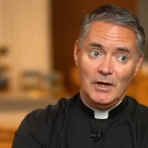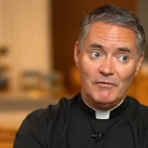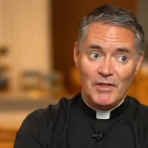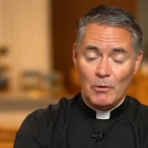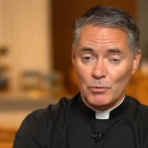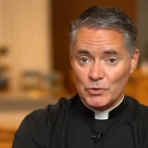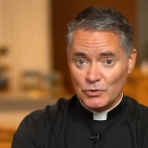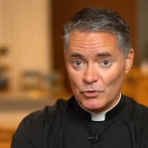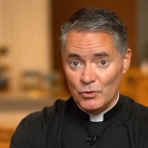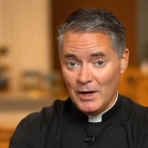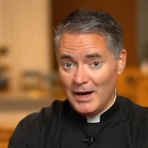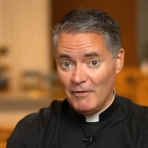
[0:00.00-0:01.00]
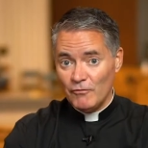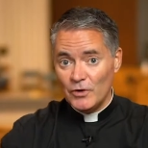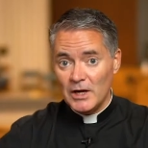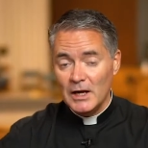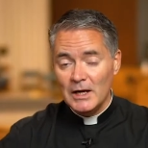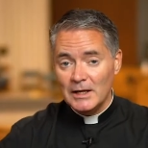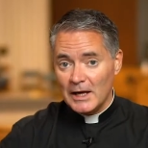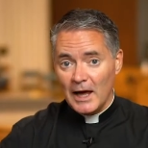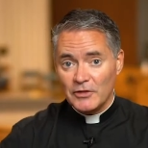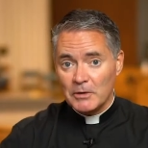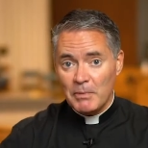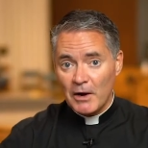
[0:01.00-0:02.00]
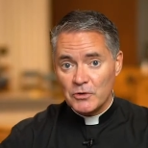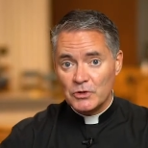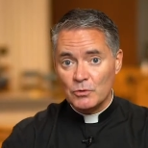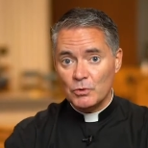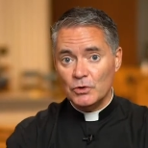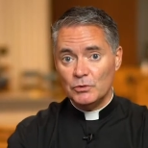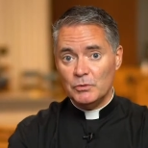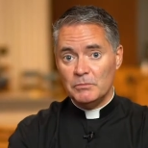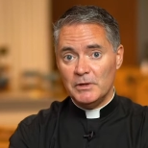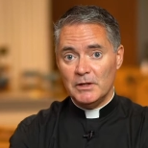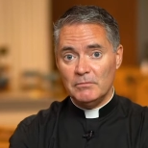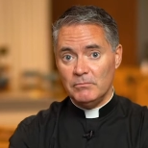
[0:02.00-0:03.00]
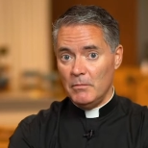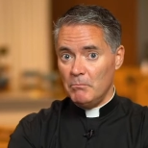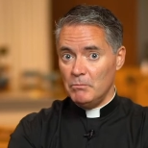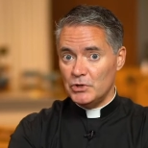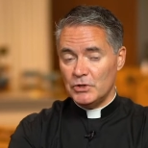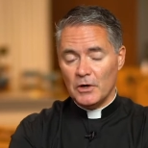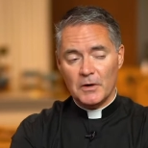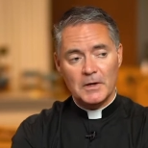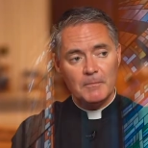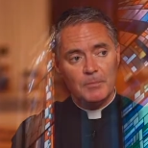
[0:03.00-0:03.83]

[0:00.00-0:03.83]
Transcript: if that was true, every Catholic parish in the world would be missionary.